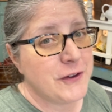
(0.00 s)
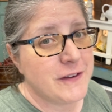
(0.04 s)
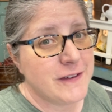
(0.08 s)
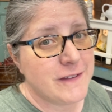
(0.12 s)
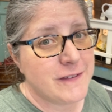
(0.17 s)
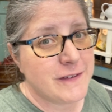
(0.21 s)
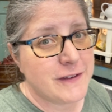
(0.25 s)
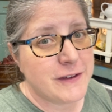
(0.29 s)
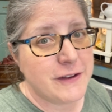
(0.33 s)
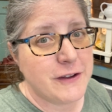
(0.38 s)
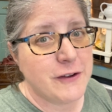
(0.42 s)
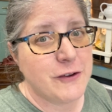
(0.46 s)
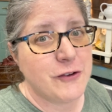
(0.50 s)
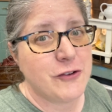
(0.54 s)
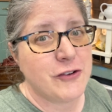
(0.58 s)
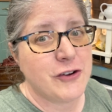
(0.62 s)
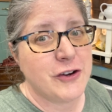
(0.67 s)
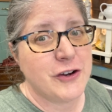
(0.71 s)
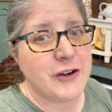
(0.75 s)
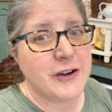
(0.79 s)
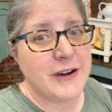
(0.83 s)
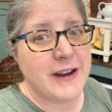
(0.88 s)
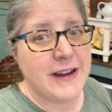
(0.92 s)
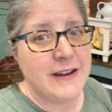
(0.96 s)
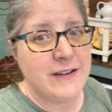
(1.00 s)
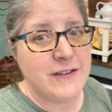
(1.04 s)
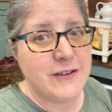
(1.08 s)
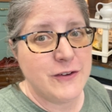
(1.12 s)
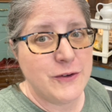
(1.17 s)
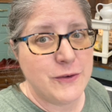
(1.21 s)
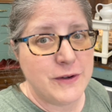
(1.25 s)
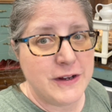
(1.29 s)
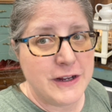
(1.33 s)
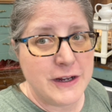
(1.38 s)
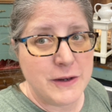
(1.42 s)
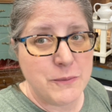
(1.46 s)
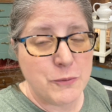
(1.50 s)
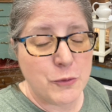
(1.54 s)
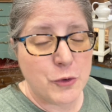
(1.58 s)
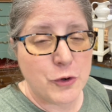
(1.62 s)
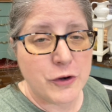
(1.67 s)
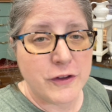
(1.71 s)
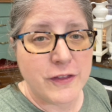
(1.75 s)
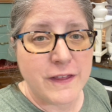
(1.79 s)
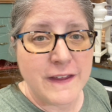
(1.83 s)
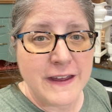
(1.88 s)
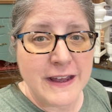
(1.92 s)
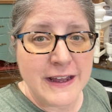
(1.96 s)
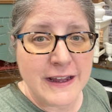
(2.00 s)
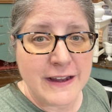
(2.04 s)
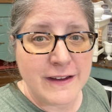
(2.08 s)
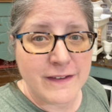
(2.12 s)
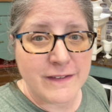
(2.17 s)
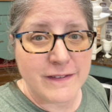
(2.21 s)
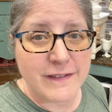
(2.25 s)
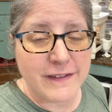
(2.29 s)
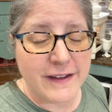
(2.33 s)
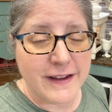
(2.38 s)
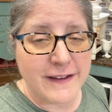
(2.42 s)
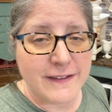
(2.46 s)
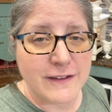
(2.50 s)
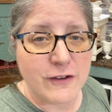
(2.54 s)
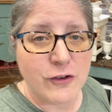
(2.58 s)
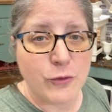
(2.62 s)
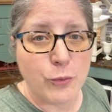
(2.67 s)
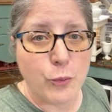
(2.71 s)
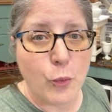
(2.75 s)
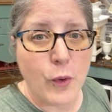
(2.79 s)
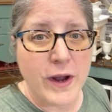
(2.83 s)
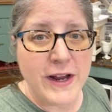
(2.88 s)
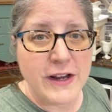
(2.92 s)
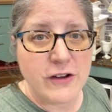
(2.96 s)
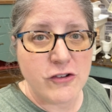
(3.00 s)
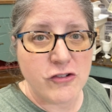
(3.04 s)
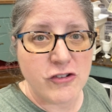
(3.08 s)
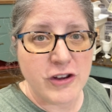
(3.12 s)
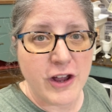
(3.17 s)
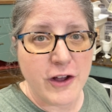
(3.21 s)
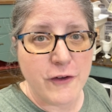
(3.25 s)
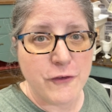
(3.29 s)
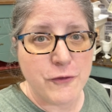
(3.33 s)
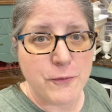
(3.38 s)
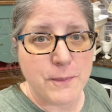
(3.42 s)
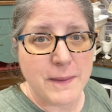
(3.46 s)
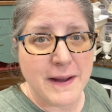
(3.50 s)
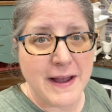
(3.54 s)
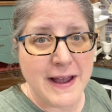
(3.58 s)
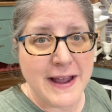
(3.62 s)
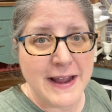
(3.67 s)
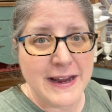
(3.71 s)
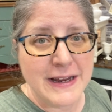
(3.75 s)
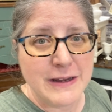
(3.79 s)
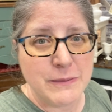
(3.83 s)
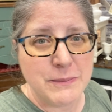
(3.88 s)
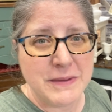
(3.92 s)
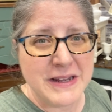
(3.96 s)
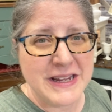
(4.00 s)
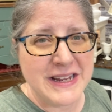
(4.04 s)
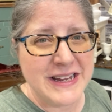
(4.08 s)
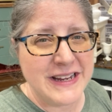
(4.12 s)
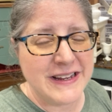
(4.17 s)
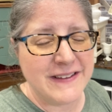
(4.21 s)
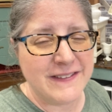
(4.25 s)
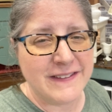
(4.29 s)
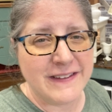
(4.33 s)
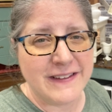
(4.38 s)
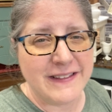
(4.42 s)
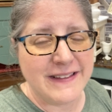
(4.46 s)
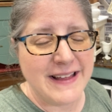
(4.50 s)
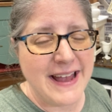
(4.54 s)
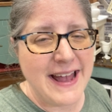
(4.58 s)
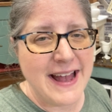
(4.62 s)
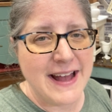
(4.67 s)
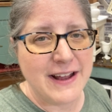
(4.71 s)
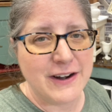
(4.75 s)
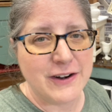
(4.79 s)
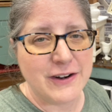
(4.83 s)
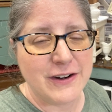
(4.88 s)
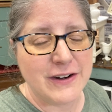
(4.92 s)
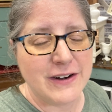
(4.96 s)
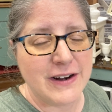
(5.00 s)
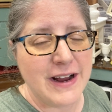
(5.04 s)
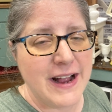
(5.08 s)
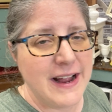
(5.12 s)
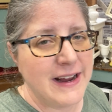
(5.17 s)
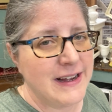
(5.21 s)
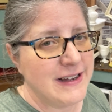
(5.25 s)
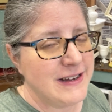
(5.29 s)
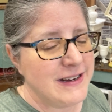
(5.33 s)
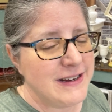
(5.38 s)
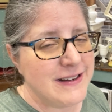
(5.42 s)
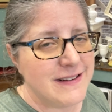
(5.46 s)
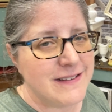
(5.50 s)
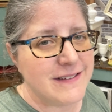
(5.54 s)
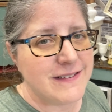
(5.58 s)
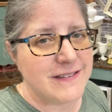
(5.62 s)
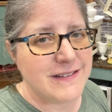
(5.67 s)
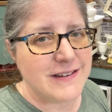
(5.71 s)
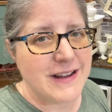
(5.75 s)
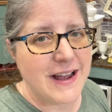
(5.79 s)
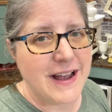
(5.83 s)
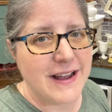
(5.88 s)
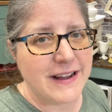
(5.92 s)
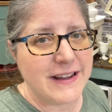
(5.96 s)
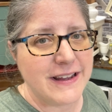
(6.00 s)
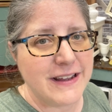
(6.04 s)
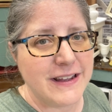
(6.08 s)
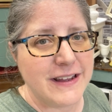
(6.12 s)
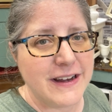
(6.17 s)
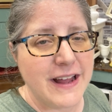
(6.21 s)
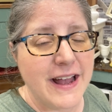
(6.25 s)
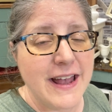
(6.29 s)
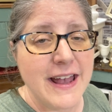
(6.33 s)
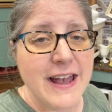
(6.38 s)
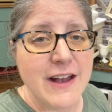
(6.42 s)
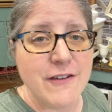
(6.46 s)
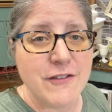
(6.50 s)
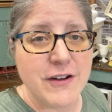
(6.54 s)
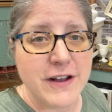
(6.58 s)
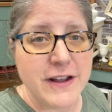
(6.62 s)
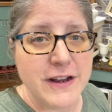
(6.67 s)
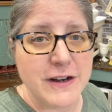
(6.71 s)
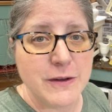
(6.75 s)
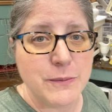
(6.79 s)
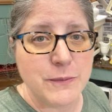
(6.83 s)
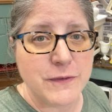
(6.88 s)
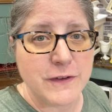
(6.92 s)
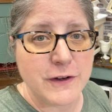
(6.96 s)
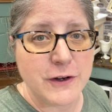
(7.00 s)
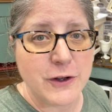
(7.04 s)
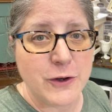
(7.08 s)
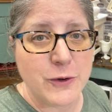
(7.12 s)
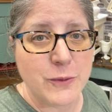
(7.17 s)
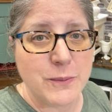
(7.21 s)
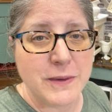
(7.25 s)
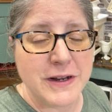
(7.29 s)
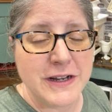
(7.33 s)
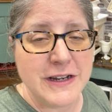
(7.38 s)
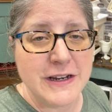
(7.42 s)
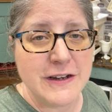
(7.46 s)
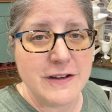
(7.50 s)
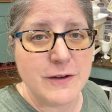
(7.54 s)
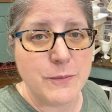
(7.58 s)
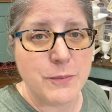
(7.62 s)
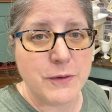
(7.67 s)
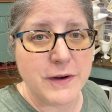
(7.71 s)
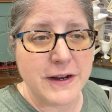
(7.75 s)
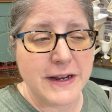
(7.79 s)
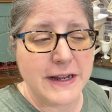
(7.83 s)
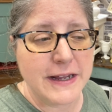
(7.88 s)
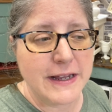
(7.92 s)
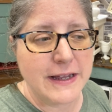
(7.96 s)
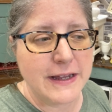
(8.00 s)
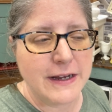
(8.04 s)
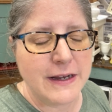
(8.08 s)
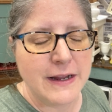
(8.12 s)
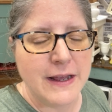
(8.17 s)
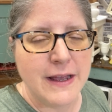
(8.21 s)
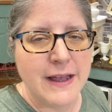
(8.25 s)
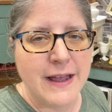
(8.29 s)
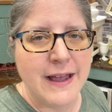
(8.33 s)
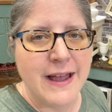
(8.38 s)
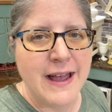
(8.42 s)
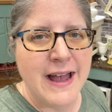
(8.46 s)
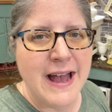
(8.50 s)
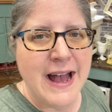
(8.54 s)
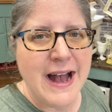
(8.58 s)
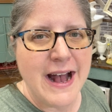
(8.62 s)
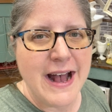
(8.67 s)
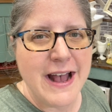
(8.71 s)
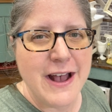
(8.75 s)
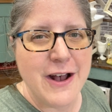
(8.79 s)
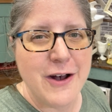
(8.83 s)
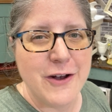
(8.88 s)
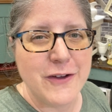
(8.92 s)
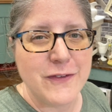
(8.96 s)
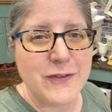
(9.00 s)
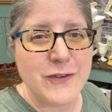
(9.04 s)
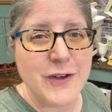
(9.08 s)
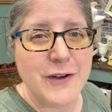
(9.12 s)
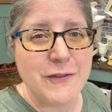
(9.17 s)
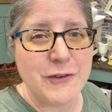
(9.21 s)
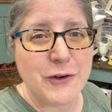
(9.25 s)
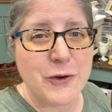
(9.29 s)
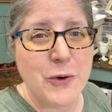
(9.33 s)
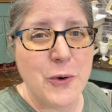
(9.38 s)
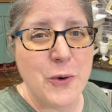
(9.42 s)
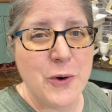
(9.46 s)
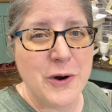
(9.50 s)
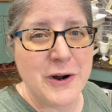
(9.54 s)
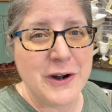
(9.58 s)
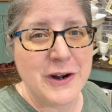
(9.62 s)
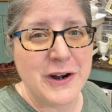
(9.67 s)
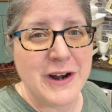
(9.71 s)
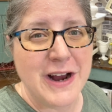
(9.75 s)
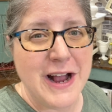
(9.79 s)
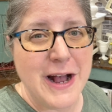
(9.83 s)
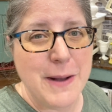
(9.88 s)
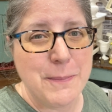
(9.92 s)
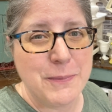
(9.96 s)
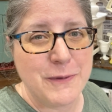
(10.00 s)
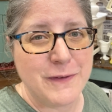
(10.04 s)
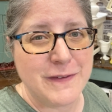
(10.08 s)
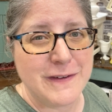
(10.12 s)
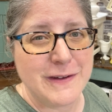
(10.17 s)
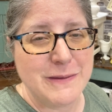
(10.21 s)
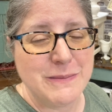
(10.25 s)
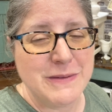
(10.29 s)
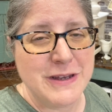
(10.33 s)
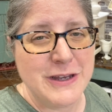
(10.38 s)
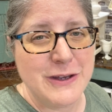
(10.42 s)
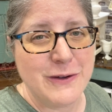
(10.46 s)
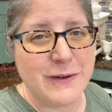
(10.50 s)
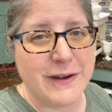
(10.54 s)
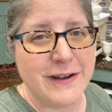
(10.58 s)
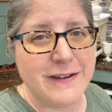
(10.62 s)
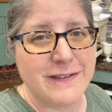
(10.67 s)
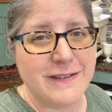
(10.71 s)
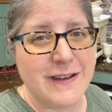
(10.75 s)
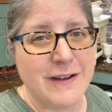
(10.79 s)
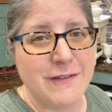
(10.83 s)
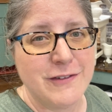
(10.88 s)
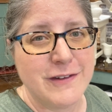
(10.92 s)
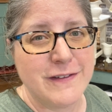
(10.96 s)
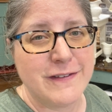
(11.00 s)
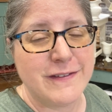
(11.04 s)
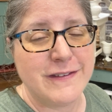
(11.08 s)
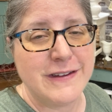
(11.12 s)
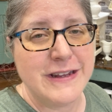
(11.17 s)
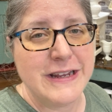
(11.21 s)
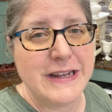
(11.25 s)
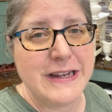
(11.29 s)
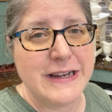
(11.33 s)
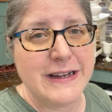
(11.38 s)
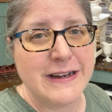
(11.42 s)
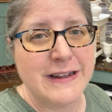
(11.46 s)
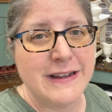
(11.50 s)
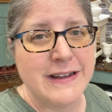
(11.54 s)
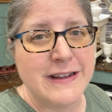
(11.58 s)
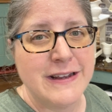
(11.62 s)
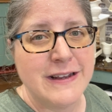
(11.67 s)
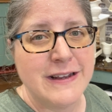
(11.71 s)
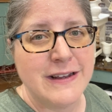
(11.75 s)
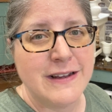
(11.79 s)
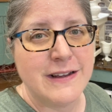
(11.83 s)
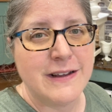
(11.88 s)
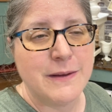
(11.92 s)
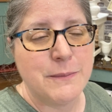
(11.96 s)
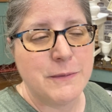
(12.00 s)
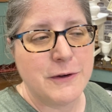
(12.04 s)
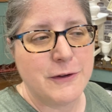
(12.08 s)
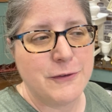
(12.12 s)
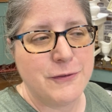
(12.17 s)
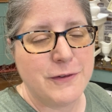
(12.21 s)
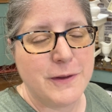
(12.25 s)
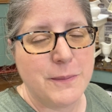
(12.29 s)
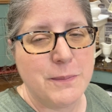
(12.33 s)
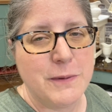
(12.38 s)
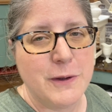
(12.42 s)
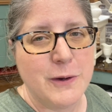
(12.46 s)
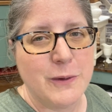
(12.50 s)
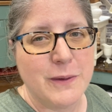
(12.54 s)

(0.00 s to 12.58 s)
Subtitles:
disclosure, I do need more things like the white shelf behind me and the ladder. I need to stock it. I have items at home I need to bring in. I also have a corner opposite me you guys haven't seen. I'm gonna flip you